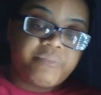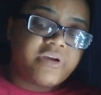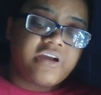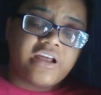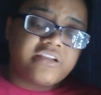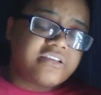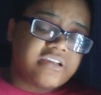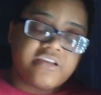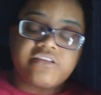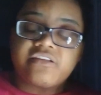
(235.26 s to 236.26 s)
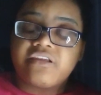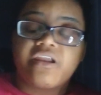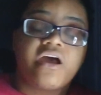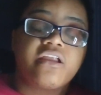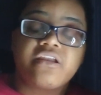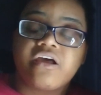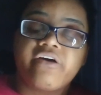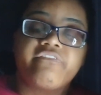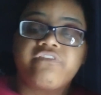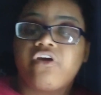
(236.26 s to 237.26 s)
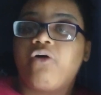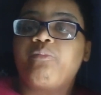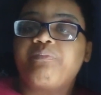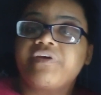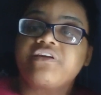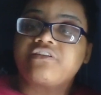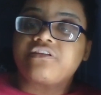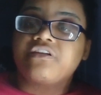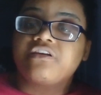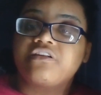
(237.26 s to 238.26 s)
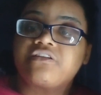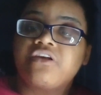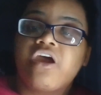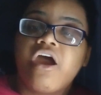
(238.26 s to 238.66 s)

because it's none of your business.